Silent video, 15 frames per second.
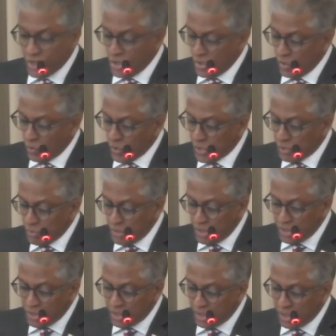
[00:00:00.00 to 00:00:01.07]
which
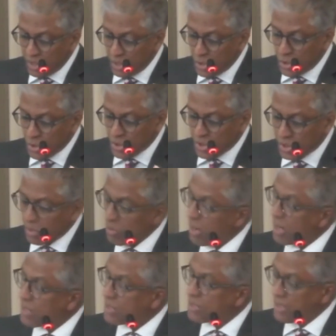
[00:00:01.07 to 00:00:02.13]
means an interest
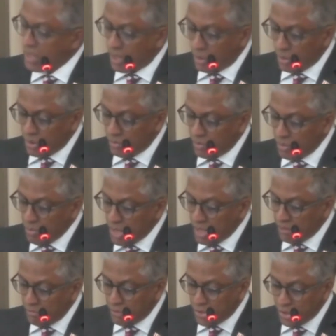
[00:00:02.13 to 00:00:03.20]
arising out of the
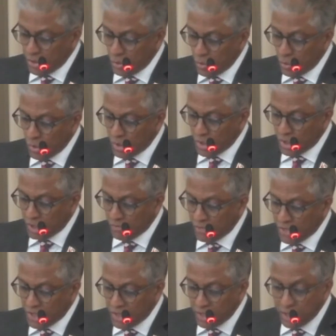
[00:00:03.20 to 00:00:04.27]
beneficial ownership of
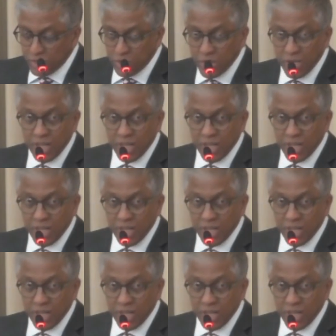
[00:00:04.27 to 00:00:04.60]
shares,